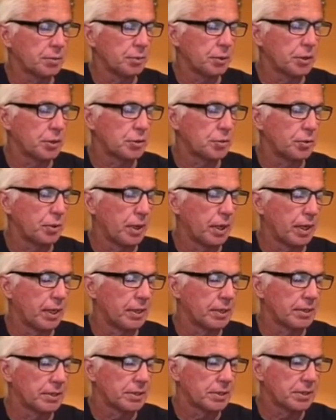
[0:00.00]
which
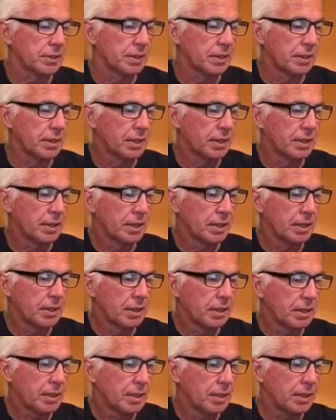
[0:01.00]
was
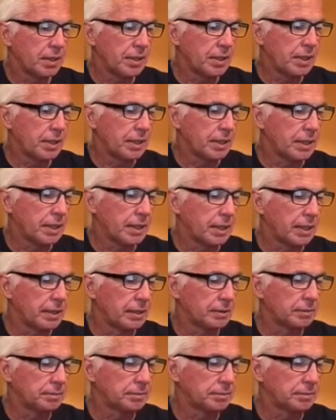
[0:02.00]
the